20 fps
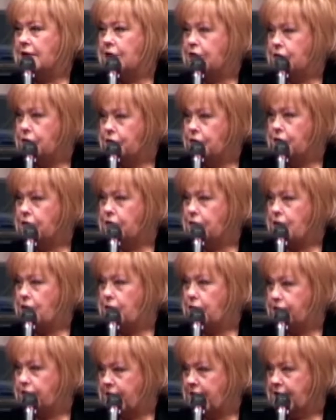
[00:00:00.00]
You do
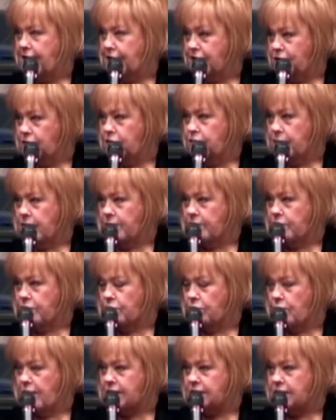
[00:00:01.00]
know. do you remember the
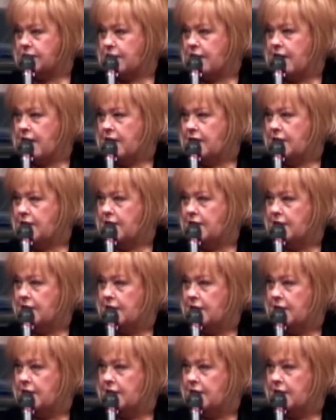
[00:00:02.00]
Renaissance?